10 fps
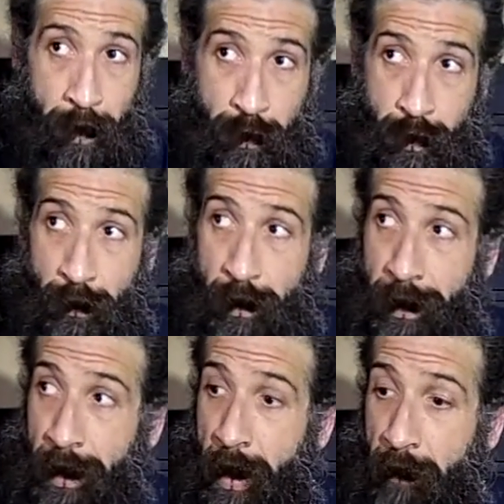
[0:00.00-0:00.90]

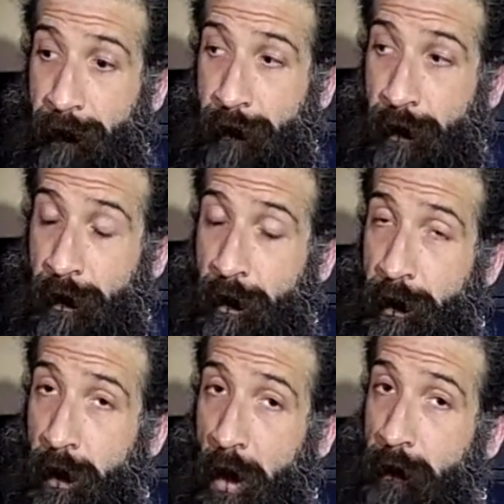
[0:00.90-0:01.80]
shortly after
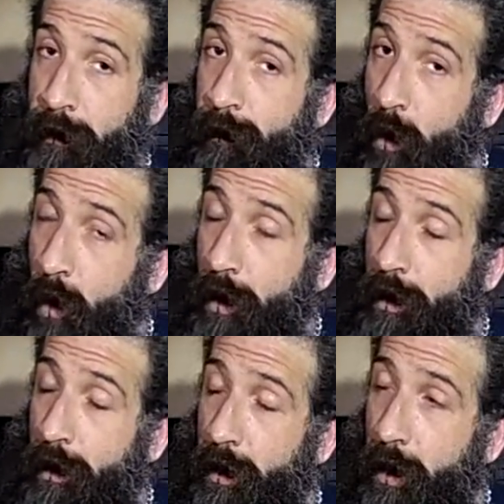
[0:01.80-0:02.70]
I was born.